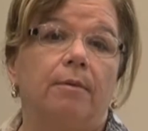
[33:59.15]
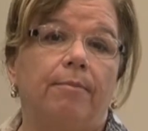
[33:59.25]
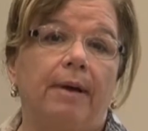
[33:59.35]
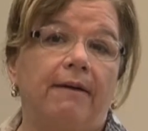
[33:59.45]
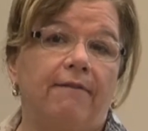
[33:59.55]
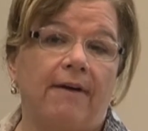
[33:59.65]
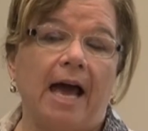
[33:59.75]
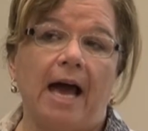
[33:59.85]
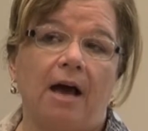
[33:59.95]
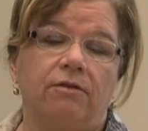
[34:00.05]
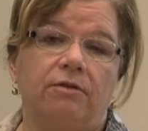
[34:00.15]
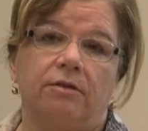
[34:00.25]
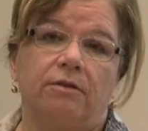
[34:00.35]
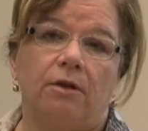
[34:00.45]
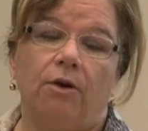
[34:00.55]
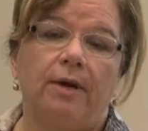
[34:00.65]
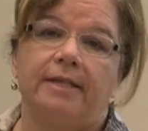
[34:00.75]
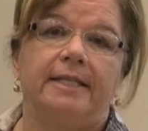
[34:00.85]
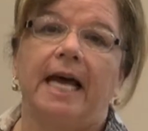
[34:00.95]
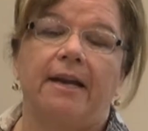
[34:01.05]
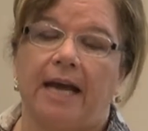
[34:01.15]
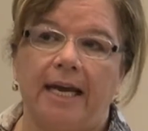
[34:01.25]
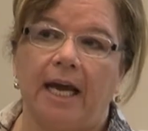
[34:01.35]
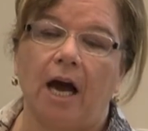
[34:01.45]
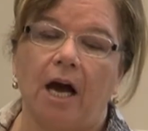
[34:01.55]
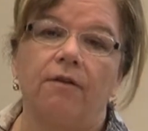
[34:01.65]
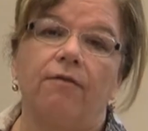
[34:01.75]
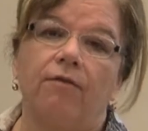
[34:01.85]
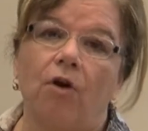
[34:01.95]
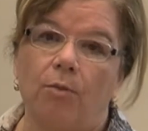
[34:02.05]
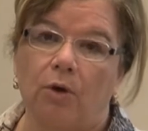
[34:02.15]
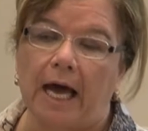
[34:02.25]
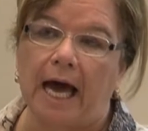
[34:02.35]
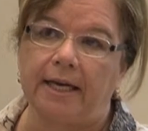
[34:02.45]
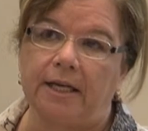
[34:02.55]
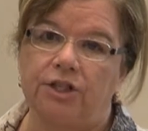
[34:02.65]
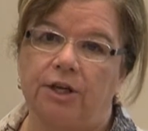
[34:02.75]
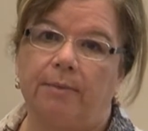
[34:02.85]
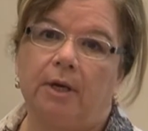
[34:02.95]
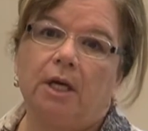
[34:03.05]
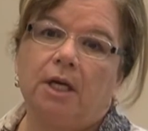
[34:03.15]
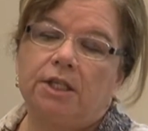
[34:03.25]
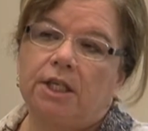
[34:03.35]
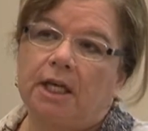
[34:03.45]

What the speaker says: been found, who isn't under any kind of formal guardianship, to